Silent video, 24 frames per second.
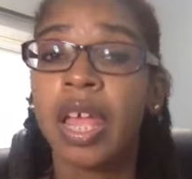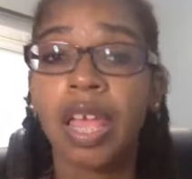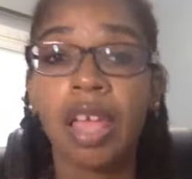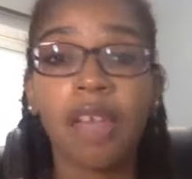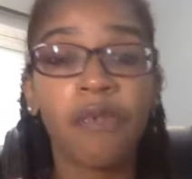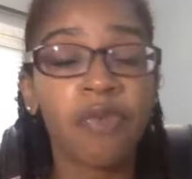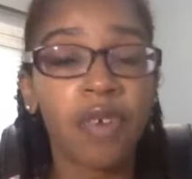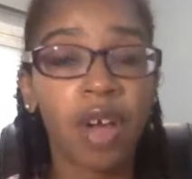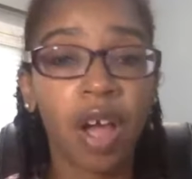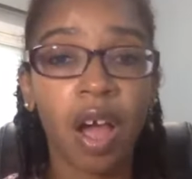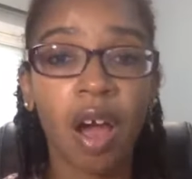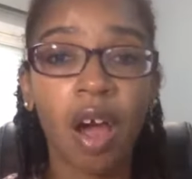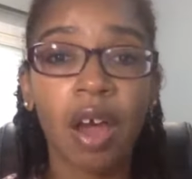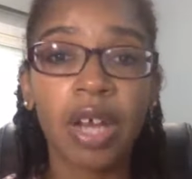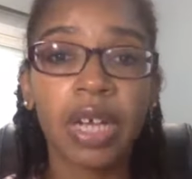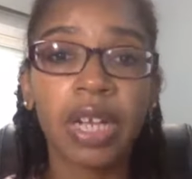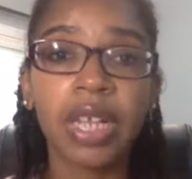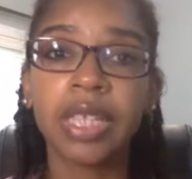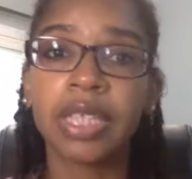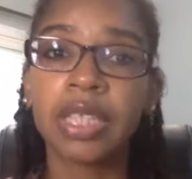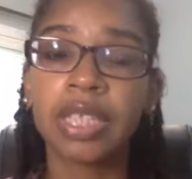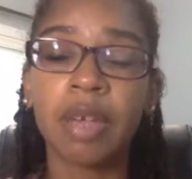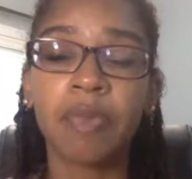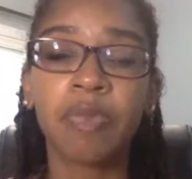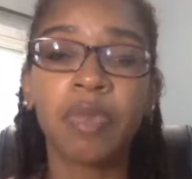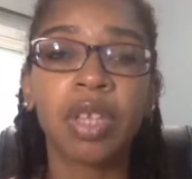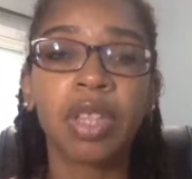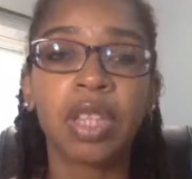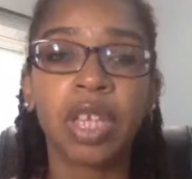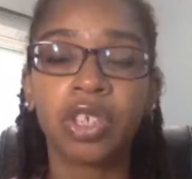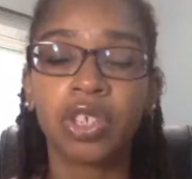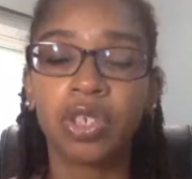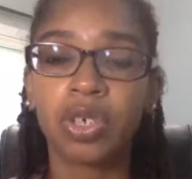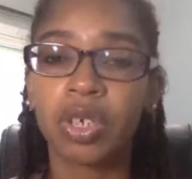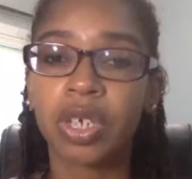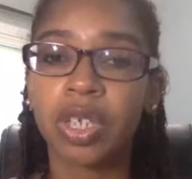If audit is
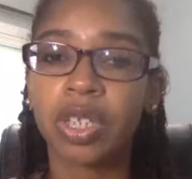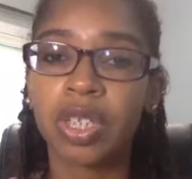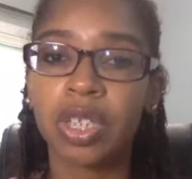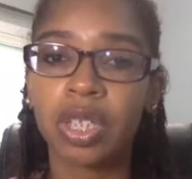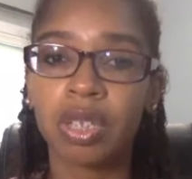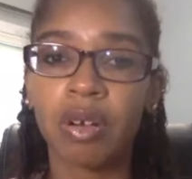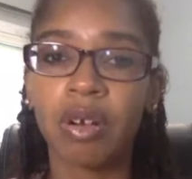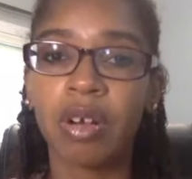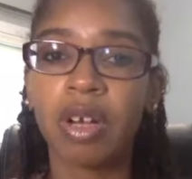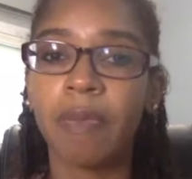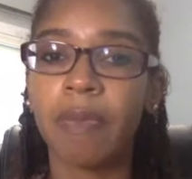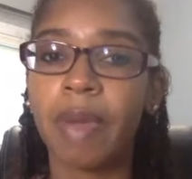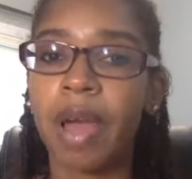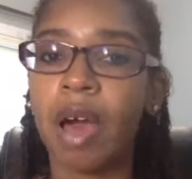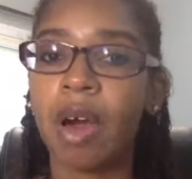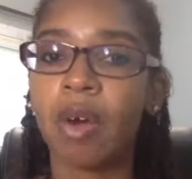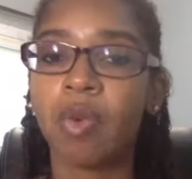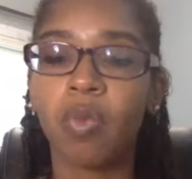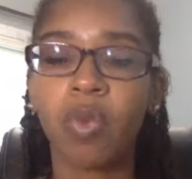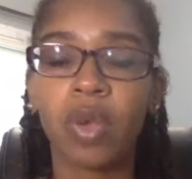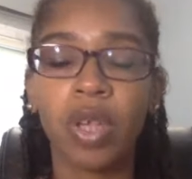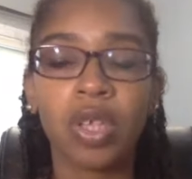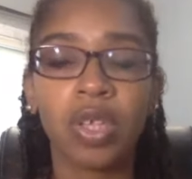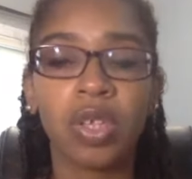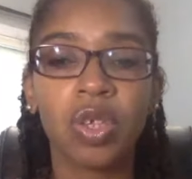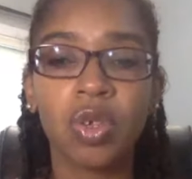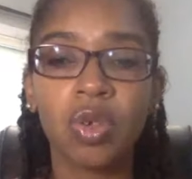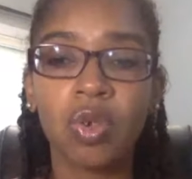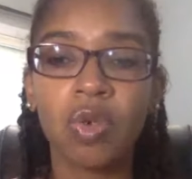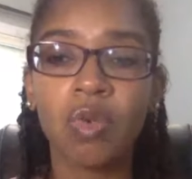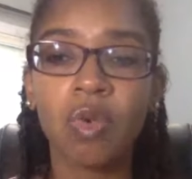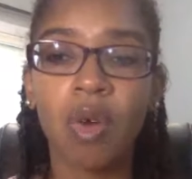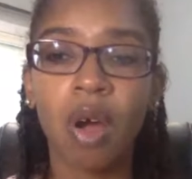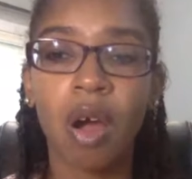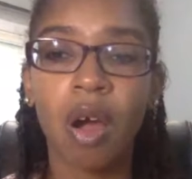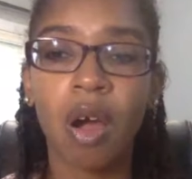something that you're concerned about, when
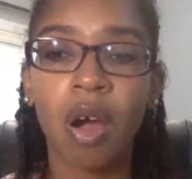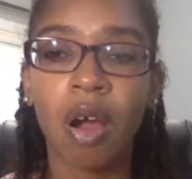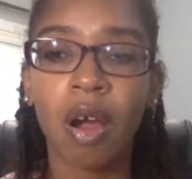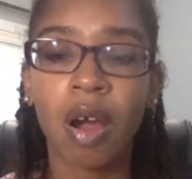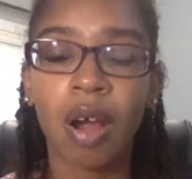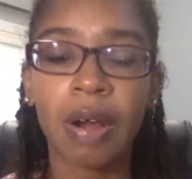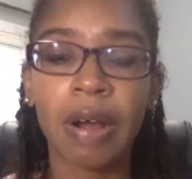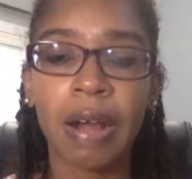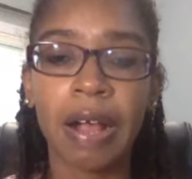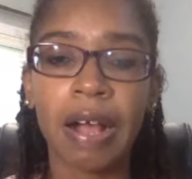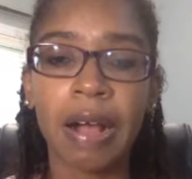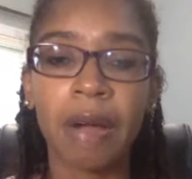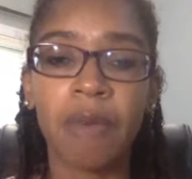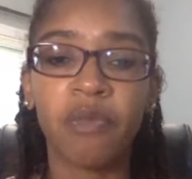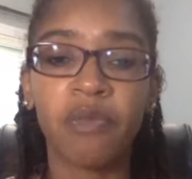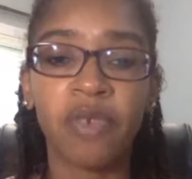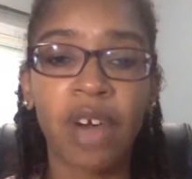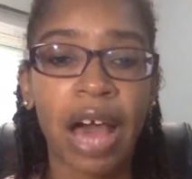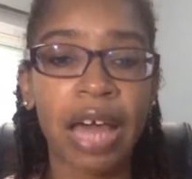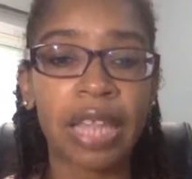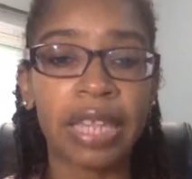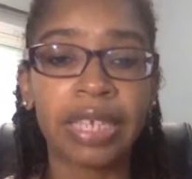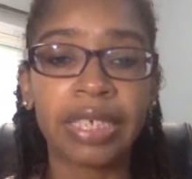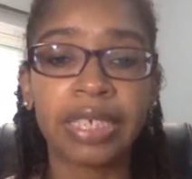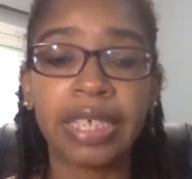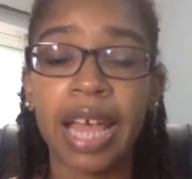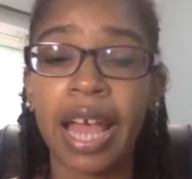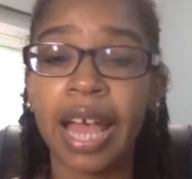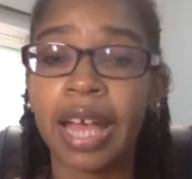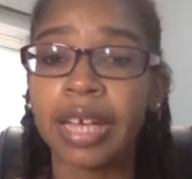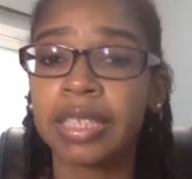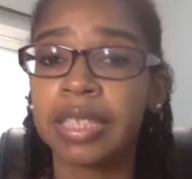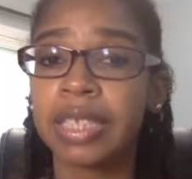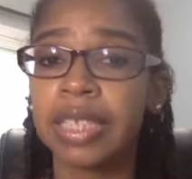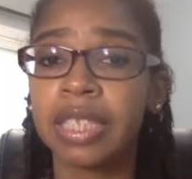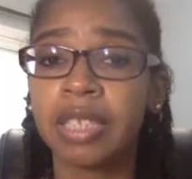you are filing
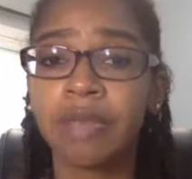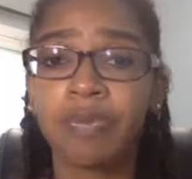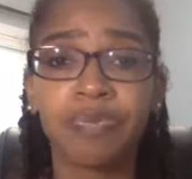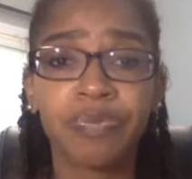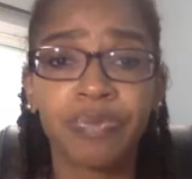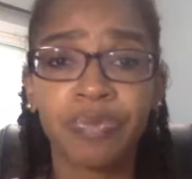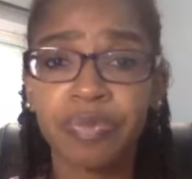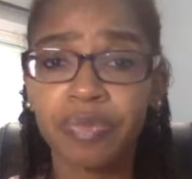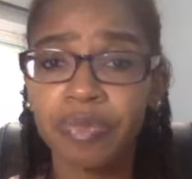taxes,